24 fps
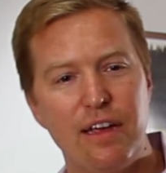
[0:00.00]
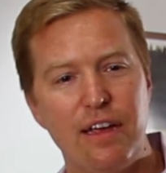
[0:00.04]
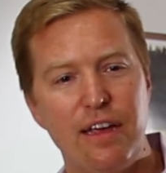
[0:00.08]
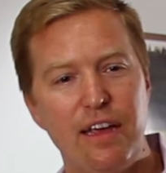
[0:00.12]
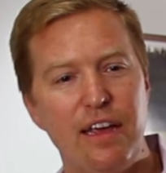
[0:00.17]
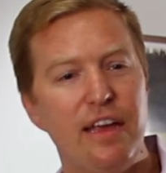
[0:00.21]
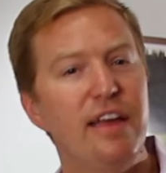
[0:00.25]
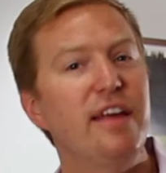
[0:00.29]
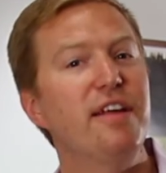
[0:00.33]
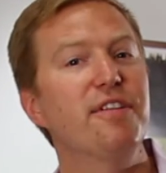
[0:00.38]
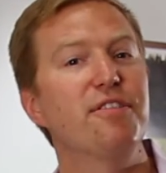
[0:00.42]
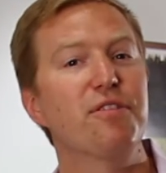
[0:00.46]

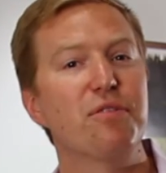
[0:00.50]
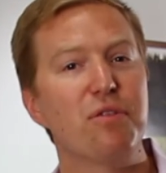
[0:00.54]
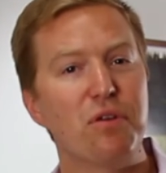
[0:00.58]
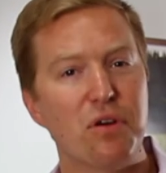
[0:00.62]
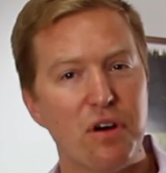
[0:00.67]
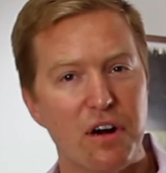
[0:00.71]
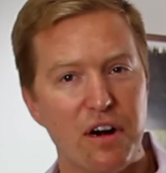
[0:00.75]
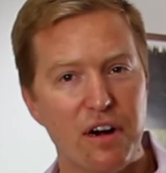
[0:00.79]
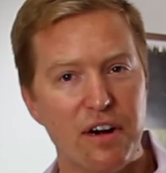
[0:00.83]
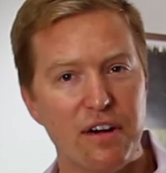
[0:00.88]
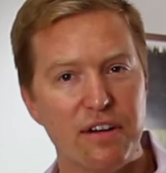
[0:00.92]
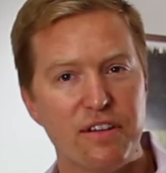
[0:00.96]
he's
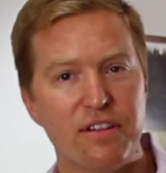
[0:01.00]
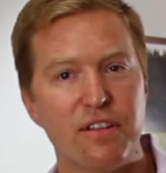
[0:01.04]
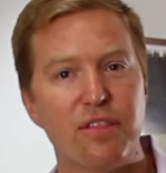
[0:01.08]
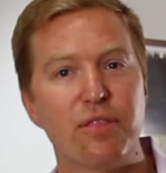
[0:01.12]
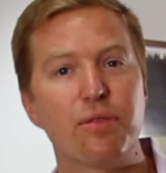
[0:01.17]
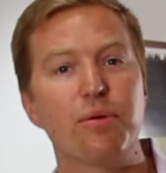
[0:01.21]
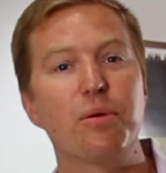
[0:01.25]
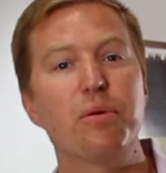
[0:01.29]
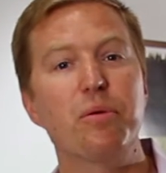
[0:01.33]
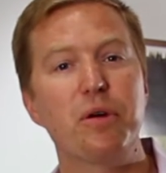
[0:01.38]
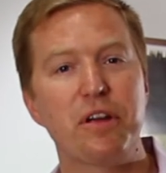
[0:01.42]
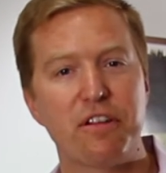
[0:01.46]
learned
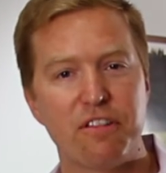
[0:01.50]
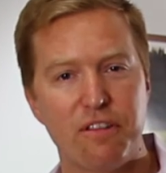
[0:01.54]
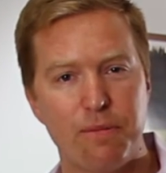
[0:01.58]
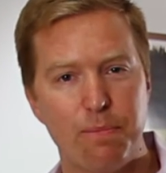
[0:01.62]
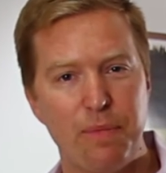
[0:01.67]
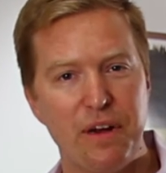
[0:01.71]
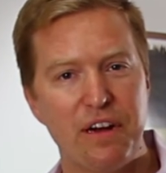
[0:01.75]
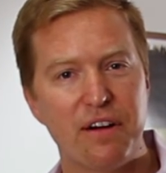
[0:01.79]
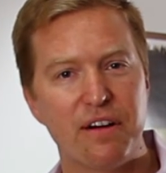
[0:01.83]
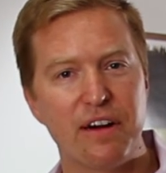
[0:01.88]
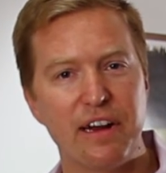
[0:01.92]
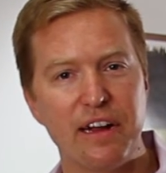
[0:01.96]
through
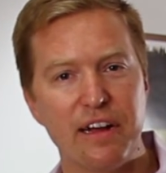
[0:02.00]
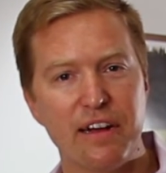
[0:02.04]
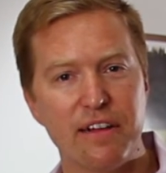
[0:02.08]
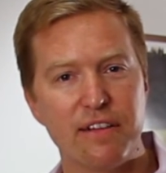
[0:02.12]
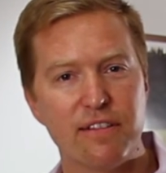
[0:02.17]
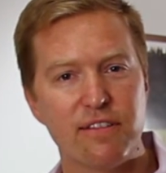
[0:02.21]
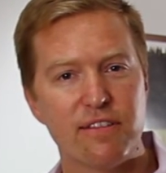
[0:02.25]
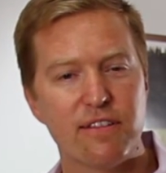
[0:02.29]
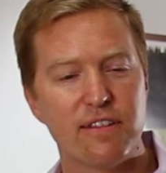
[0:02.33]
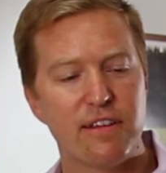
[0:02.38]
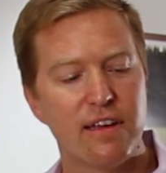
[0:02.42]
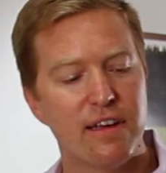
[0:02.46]

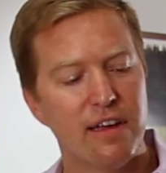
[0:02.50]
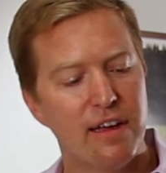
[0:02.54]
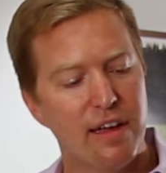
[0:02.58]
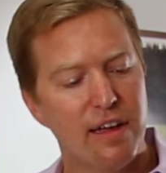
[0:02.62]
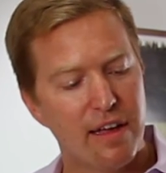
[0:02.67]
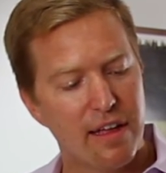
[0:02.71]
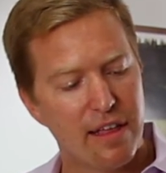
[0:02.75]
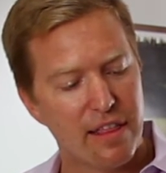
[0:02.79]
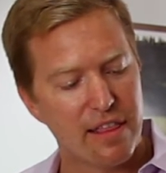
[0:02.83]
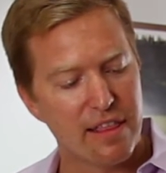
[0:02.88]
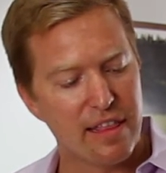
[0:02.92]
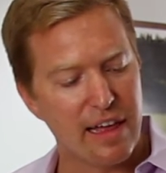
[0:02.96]
experience
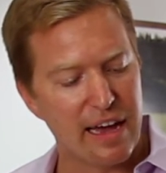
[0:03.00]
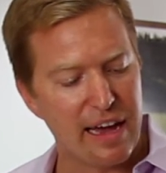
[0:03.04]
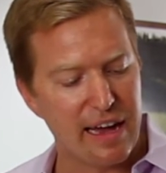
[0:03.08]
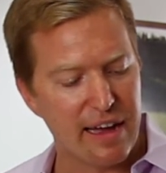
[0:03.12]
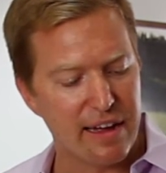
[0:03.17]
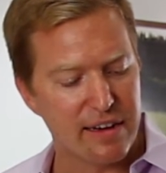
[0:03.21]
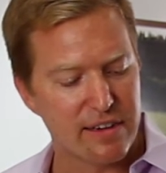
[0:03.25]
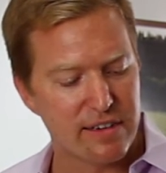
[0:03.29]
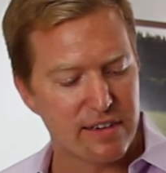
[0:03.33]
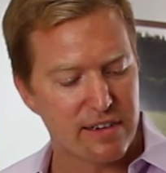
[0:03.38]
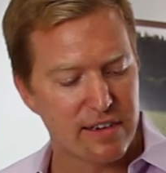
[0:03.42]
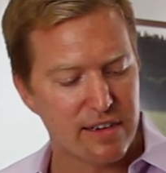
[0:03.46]

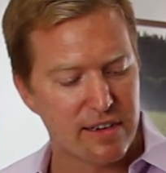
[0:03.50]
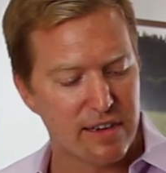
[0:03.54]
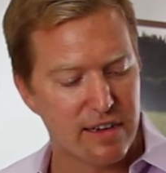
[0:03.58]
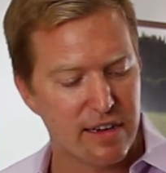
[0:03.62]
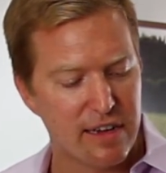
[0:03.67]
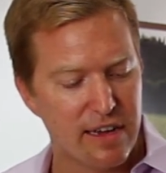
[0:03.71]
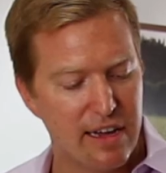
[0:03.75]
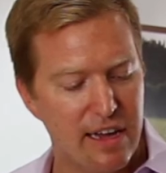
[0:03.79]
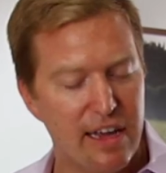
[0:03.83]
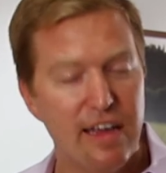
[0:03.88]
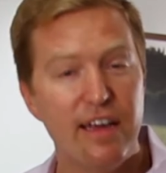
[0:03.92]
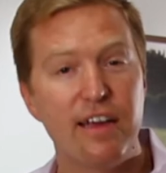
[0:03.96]
that
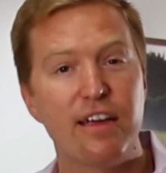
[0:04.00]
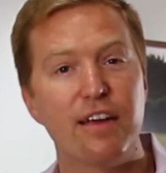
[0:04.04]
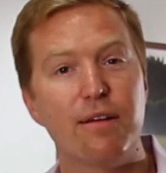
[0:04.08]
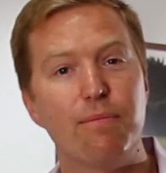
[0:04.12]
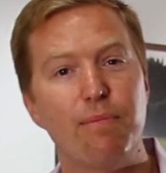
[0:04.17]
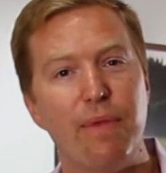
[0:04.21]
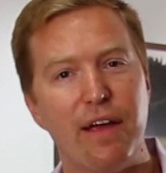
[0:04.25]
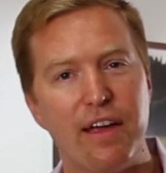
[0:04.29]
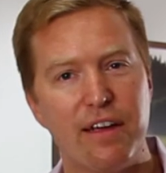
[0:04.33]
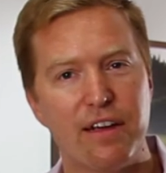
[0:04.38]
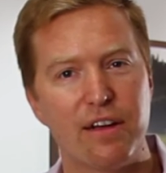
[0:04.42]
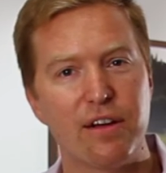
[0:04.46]
he can
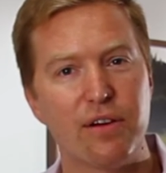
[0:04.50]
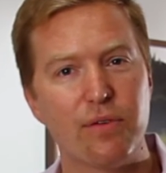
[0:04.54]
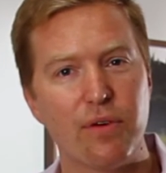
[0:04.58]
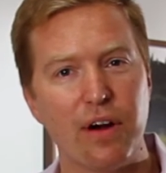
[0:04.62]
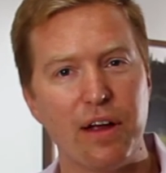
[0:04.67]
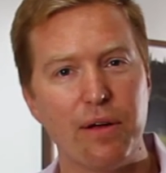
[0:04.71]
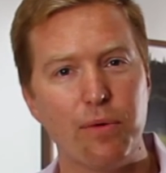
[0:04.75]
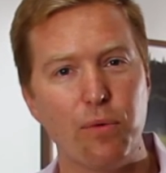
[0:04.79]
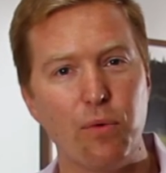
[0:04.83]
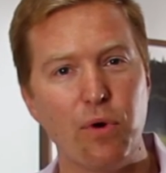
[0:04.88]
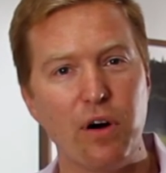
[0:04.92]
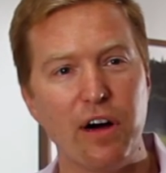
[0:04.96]
make a
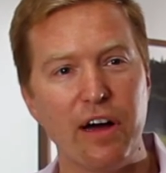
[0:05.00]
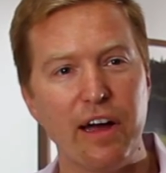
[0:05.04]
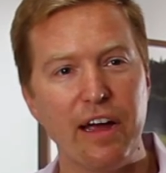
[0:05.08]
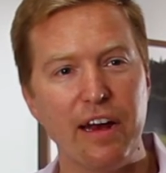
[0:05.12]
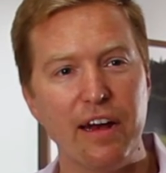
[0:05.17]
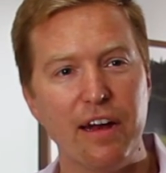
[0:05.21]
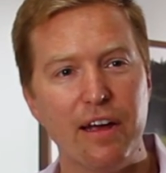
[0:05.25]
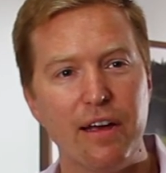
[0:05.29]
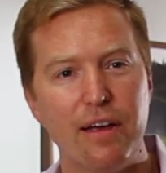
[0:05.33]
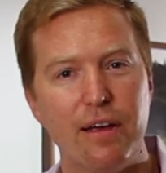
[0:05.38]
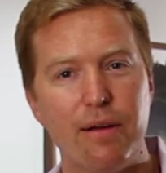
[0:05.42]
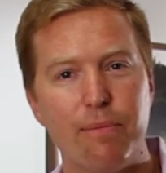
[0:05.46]
great
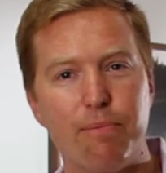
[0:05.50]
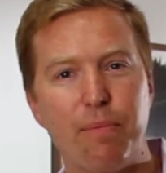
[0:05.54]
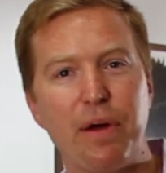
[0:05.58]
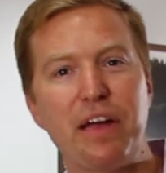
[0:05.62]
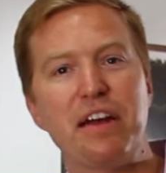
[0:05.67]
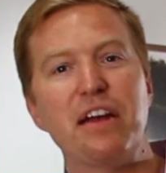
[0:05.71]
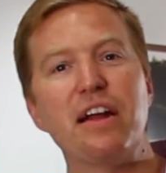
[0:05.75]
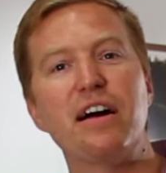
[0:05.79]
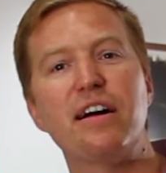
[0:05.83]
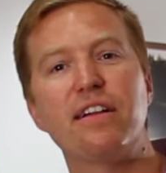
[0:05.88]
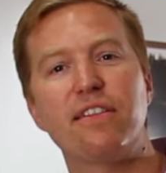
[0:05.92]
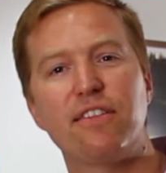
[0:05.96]
wine by
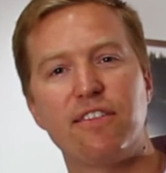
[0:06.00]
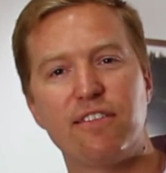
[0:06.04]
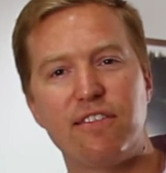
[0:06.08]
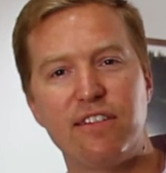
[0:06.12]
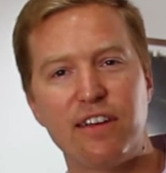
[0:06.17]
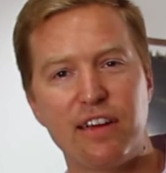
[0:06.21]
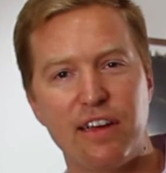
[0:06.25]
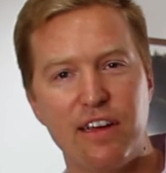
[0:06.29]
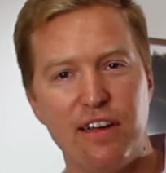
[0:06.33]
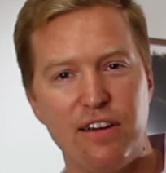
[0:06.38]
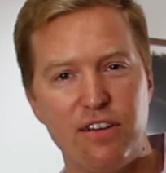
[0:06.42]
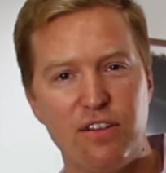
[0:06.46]
not
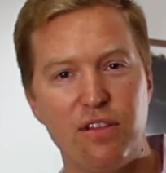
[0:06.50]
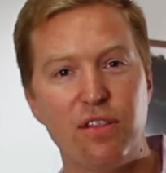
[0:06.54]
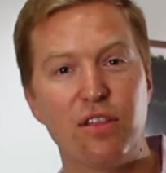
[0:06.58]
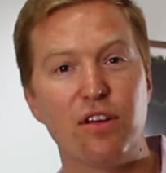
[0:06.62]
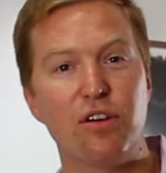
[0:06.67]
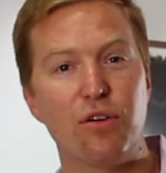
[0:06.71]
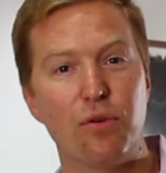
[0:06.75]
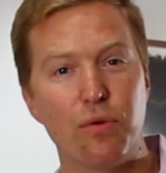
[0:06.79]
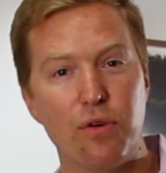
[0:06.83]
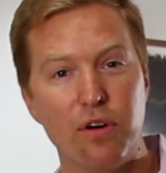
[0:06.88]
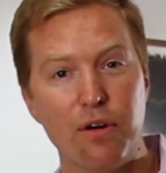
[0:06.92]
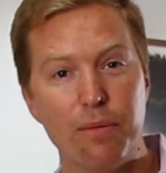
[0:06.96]
sticking to the
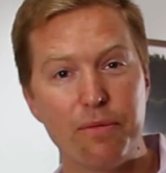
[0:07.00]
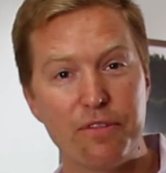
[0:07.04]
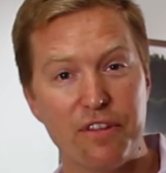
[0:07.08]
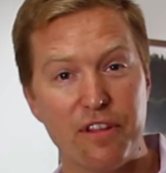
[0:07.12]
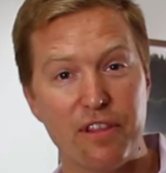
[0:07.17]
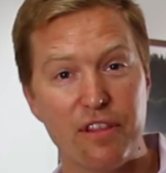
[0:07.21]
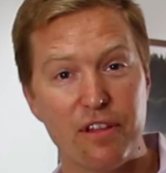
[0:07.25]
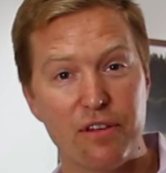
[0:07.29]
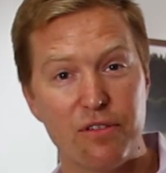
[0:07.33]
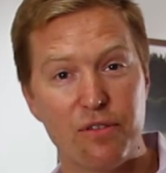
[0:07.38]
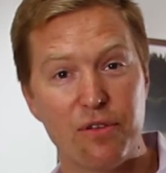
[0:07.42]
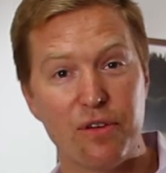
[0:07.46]
norms
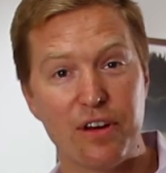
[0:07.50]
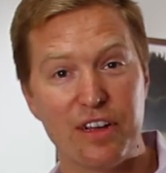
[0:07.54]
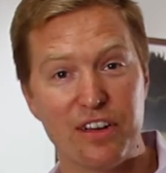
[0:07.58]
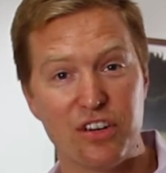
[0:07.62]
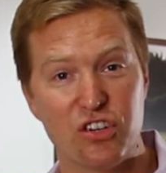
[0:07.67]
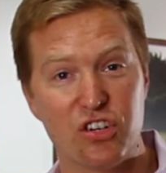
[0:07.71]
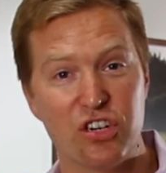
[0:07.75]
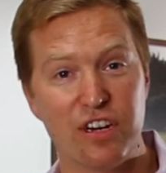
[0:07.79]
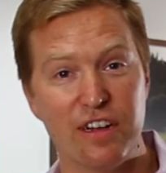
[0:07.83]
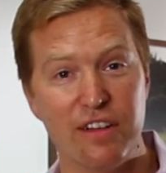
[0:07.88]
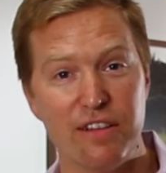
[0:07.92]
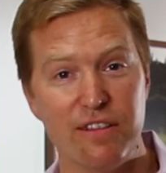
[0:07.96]
and the
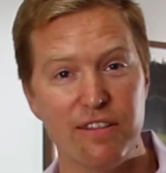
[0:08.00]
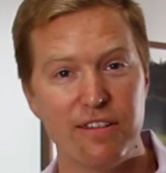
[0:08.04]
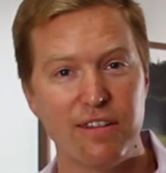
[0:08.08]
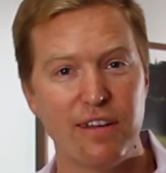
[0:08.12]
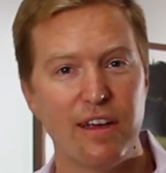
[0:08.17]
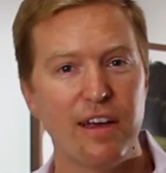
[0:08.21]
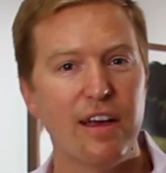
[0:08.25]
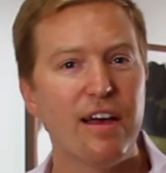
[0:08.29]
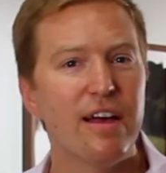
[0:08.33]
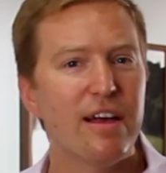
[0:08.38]
traditions.